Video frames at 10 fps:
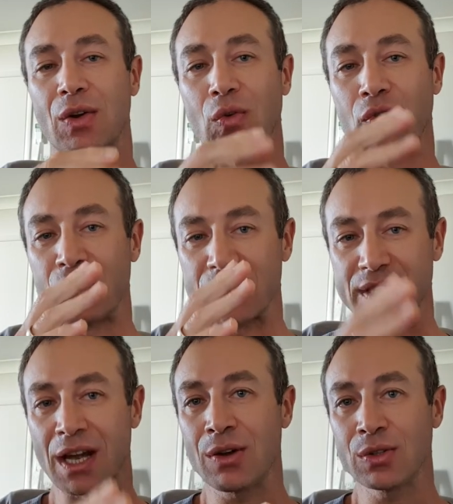
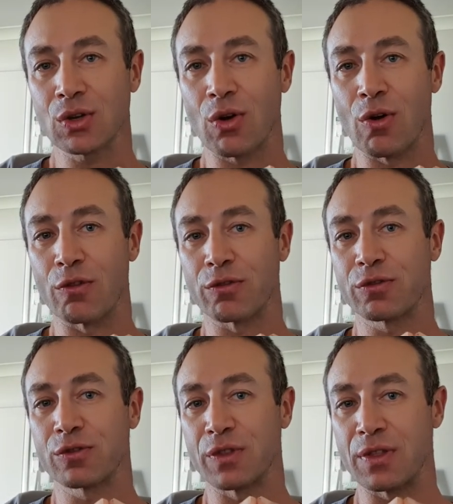result
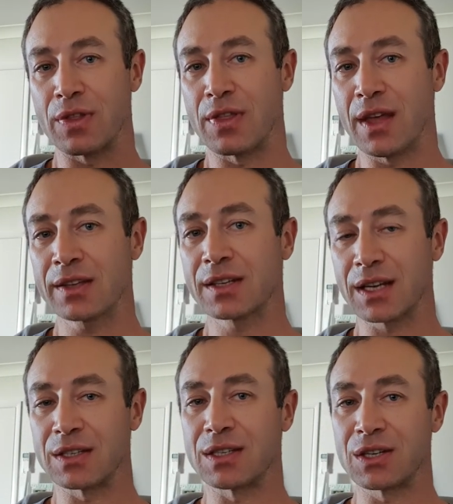of that
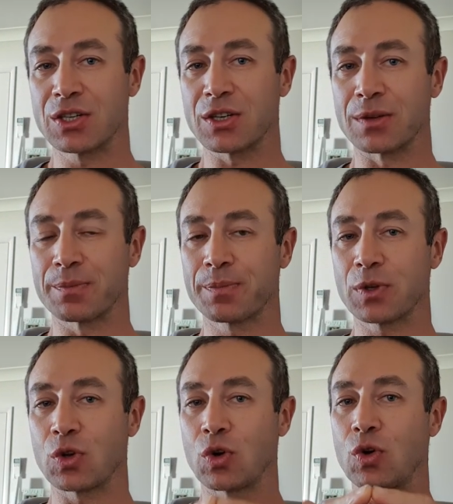condition
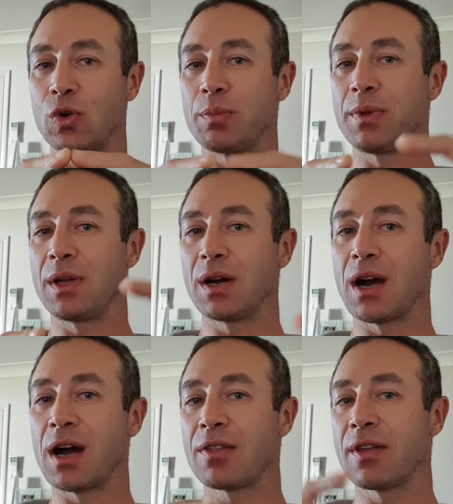could be
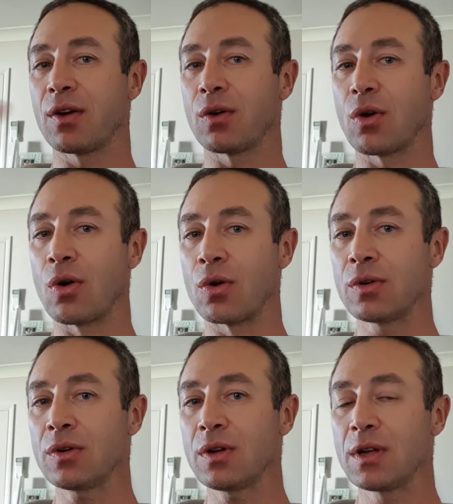either
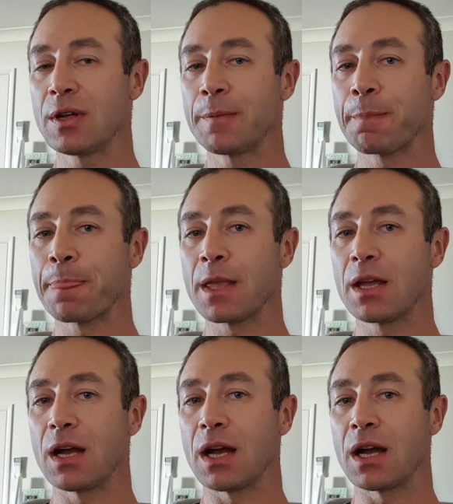or.
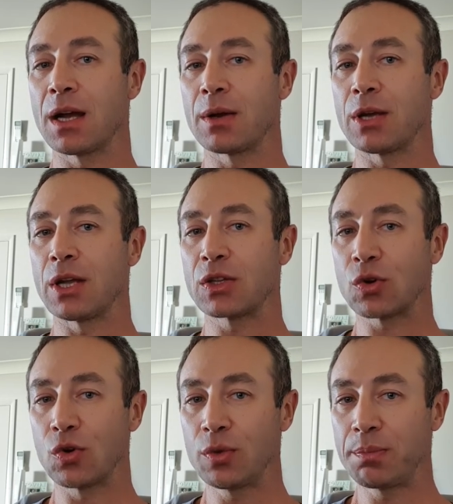It
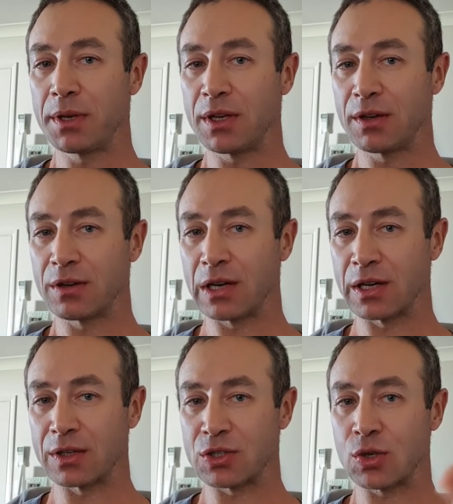could be
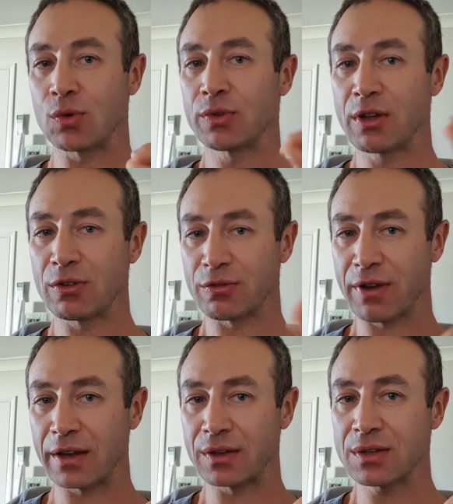toenail
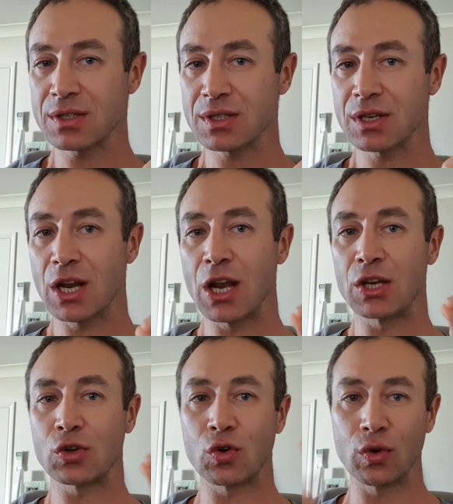fungus,
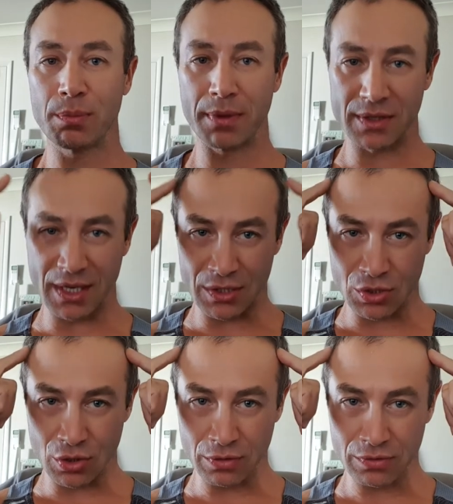it could be
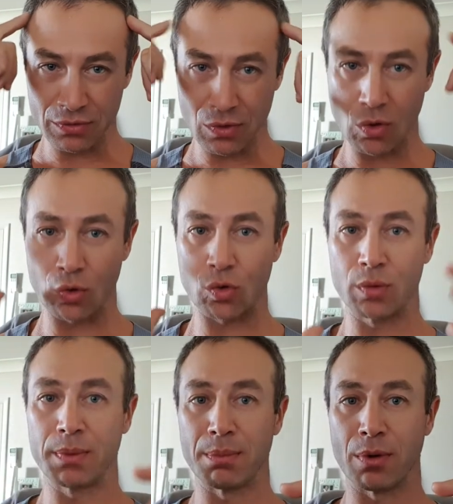dandruff, or
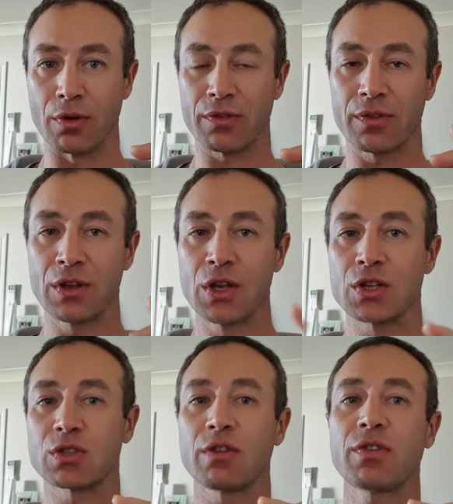could be both.
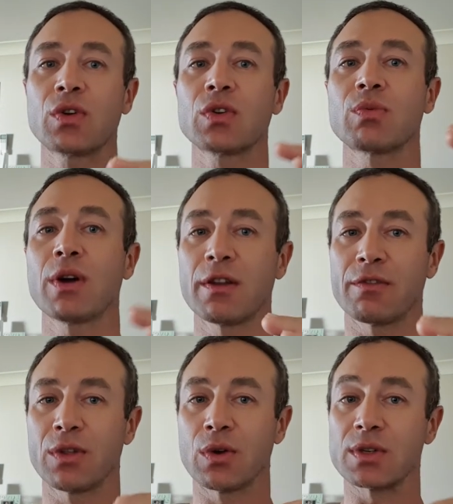So if you got one
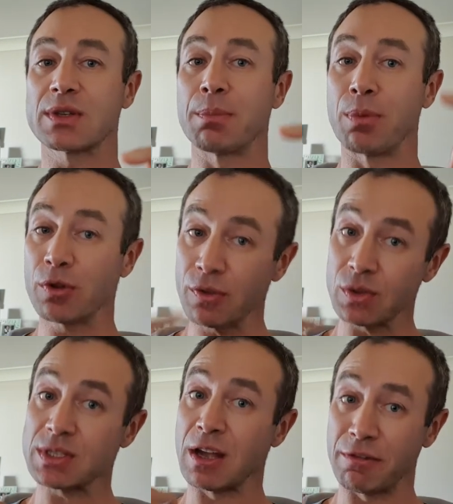of those, both of
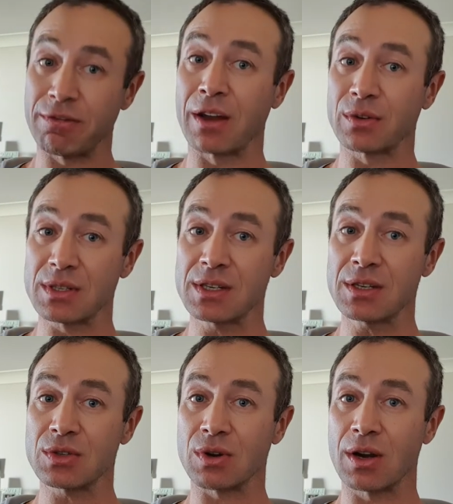those are
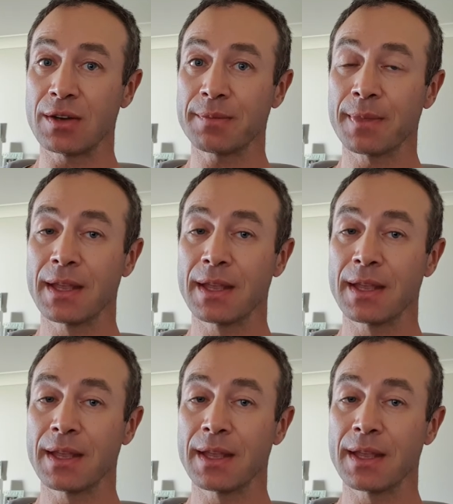funguses, right?